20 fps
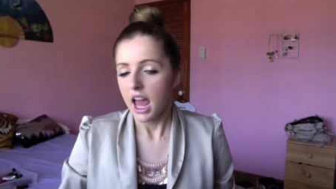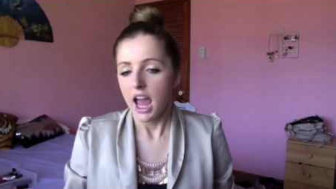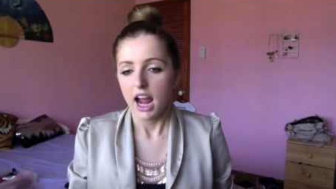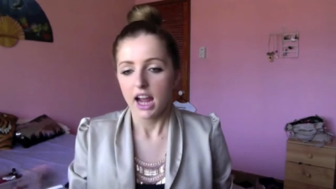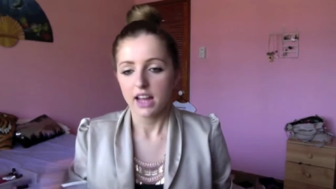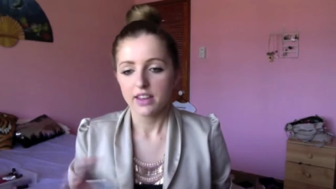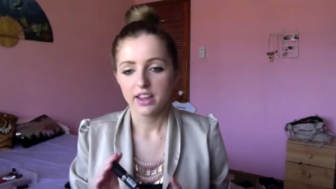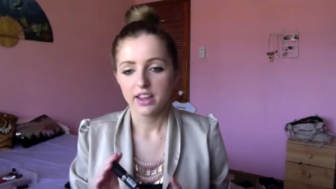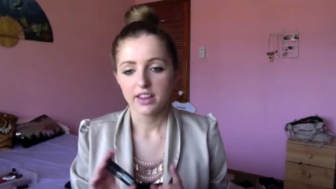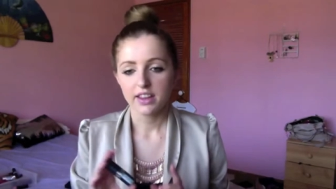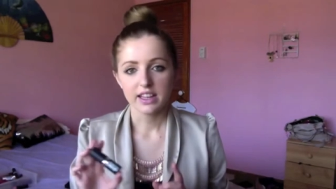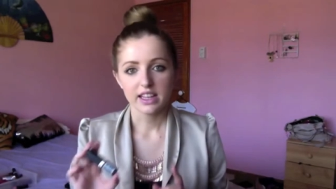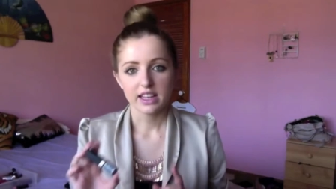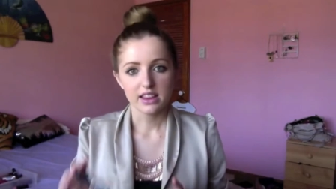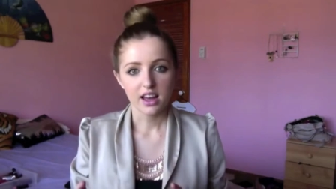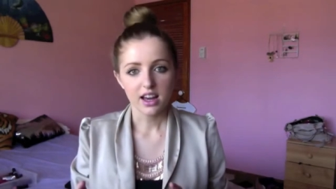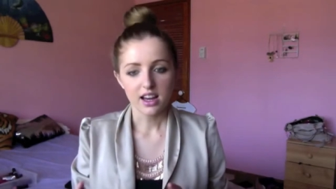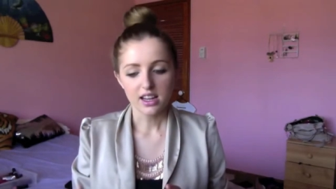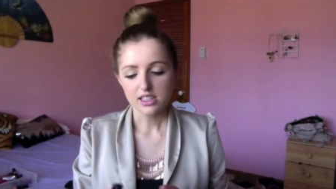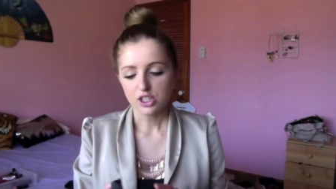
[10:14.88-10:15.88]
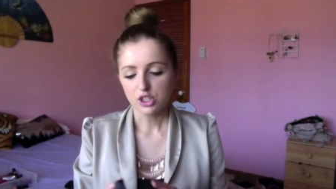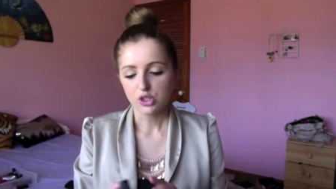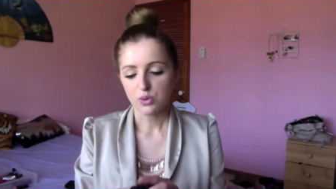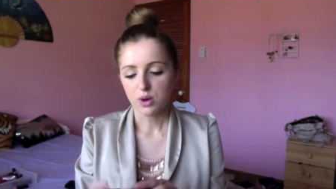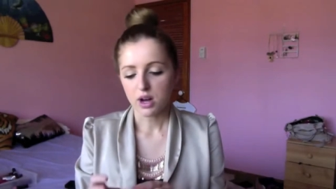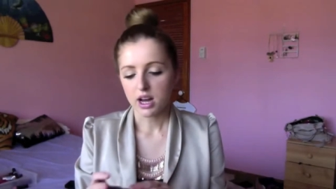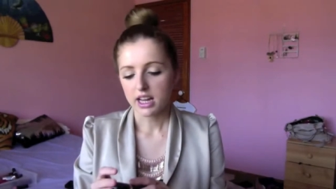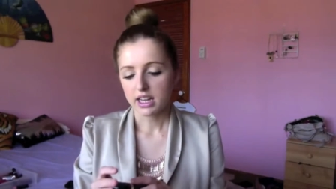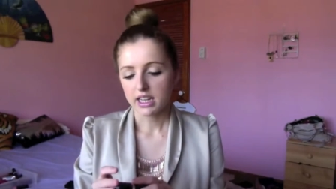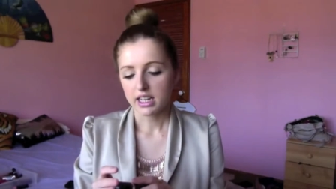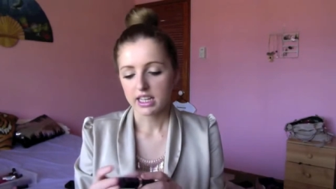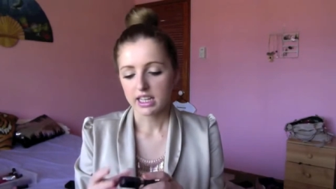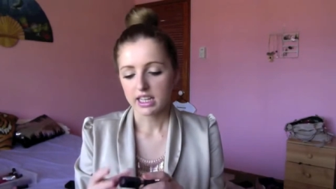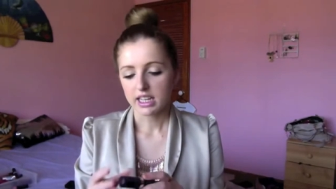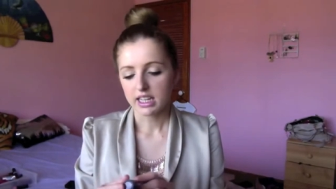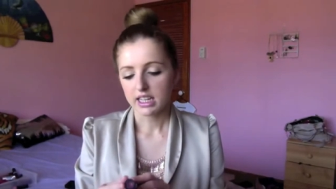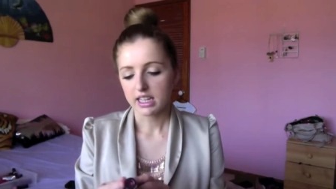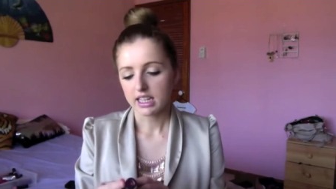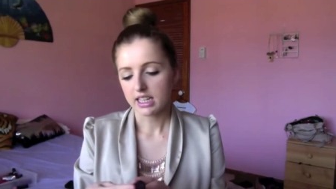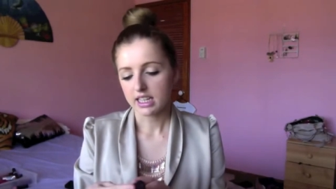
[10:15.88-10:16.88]
And then the last one
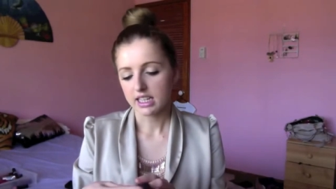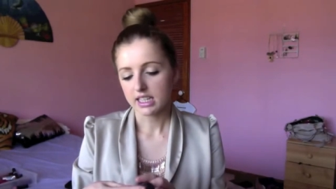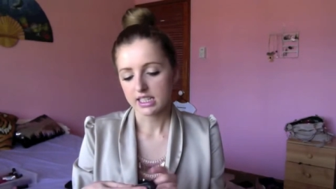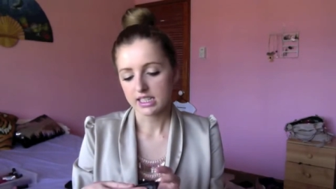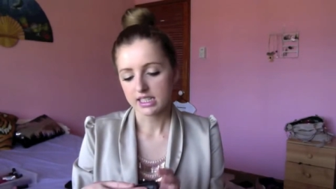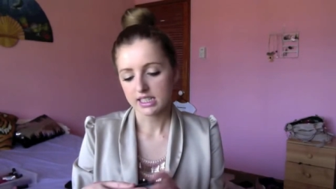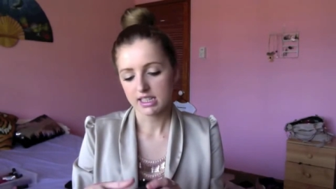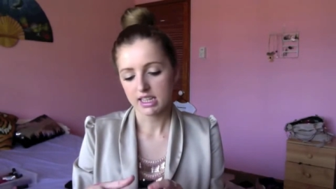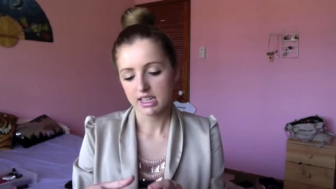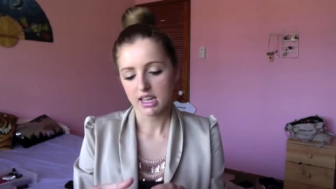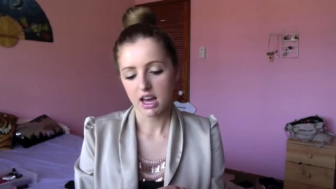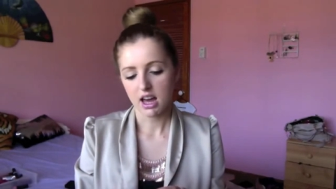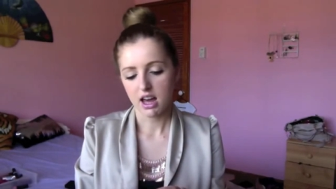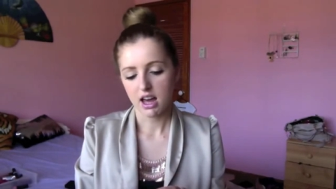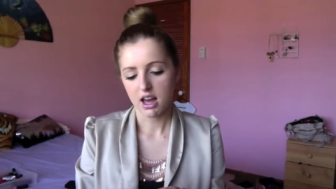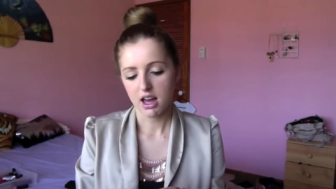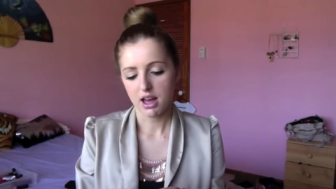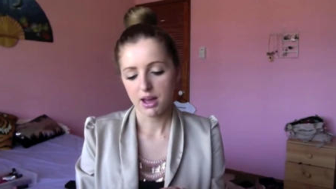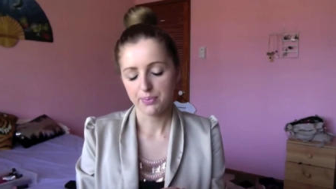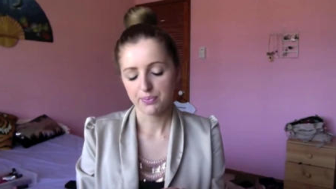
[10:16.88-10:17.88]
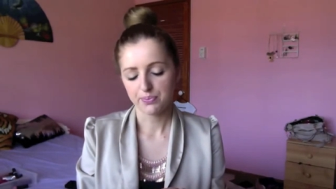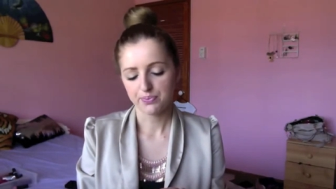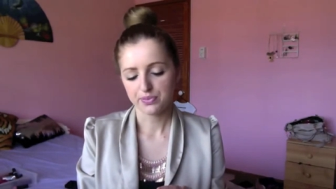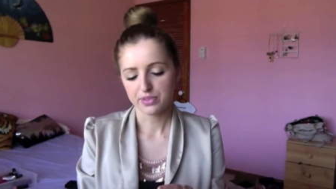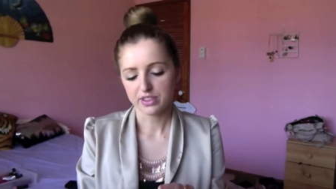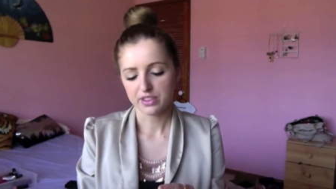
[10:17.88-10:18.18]
is um,